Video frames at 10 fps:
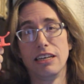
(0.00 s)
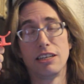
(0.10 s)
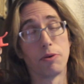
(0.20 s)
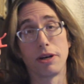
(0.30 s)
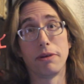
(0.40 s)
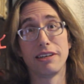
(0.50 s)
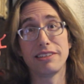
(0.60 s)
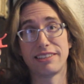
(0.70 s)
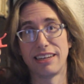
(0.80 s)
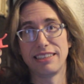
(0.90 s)
20
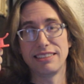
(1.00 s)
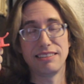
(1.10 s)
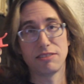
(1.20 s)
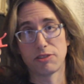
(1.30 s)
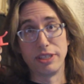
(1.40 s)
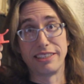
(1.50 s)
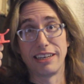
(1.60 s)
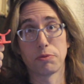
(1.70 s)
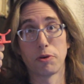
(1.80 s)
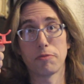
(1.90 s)
minutes and 3
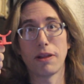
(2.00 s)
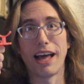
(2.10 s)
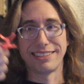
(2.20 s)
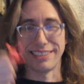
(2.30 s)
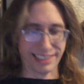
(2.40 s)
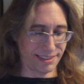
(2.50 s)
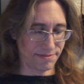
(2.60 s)
cents worth of plastic.